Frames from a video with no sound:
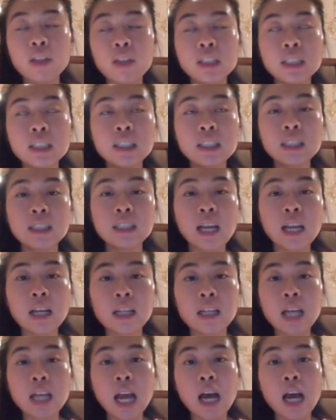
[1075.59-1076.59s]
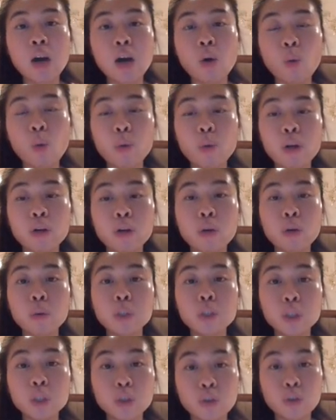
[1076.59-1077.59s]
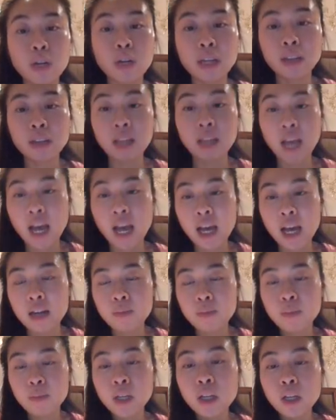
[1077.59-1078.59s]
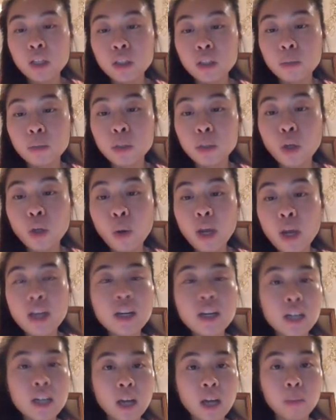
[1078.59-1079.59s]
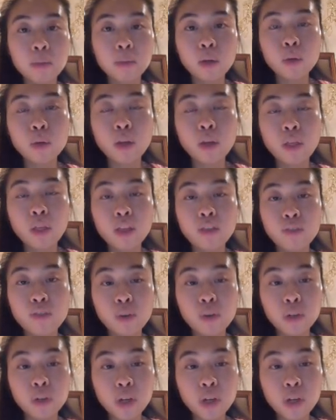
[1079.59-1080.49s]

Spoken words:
this is exactly how we are going to create the ad. So I'm going to go ahead and upload the